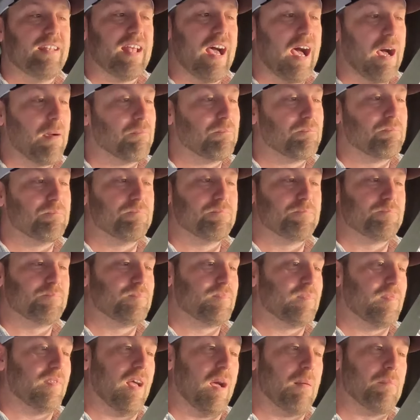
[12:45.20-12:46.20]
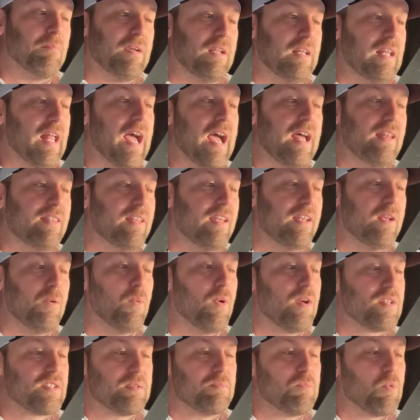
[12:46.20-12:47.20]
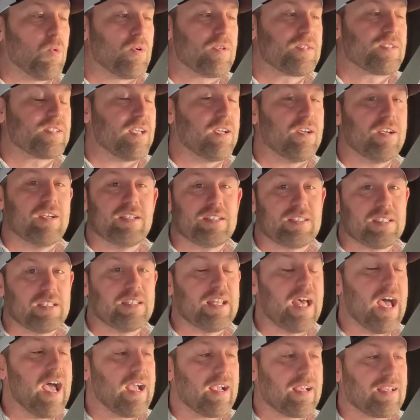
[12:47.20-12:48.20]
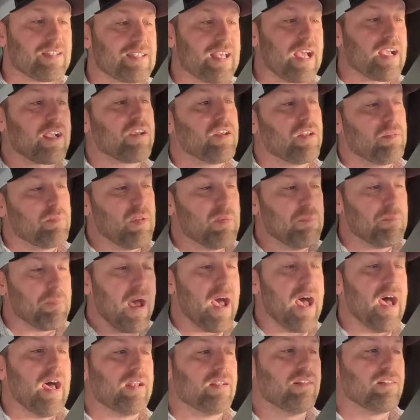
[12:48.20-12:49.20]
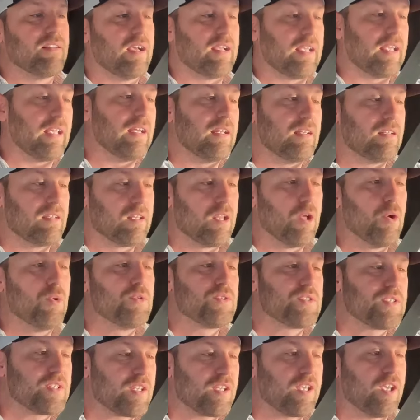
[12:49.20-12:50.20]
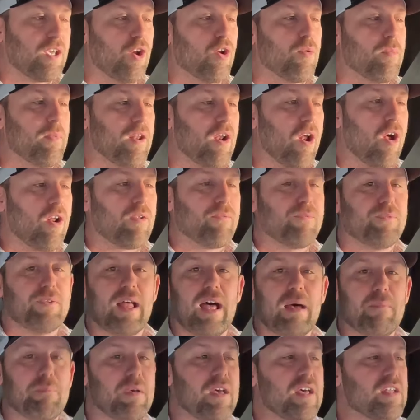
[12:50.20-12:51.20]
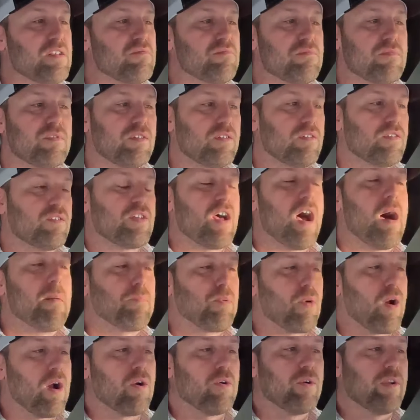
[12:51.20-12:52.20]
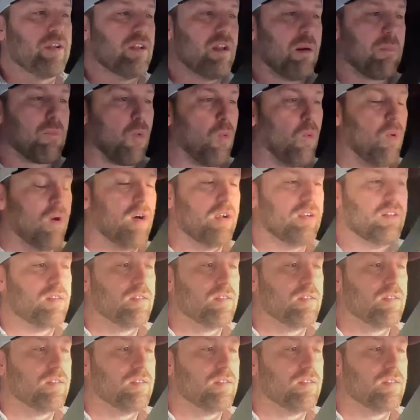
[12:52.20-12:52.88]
I'm, I'm glad that it wasn't more serious than that because that could have been bad. Again, load securement on a flatbed, top priority number one.